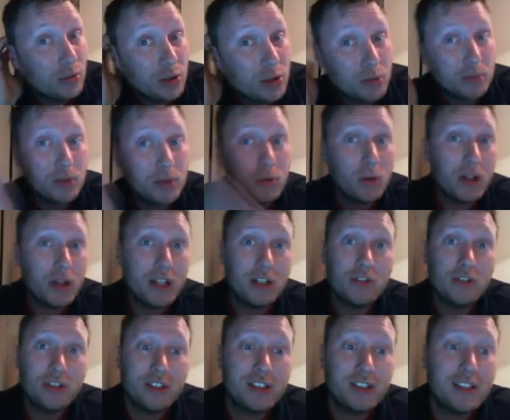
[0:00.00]
which would be quite
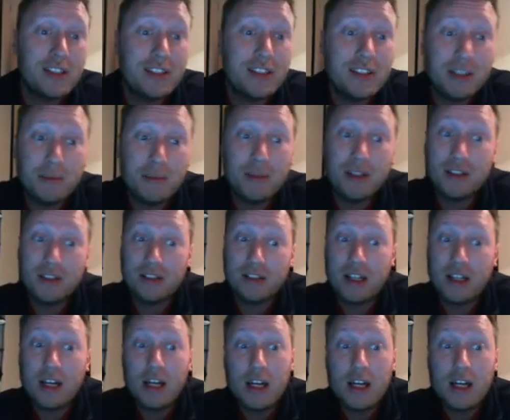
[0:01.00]
interesting to see because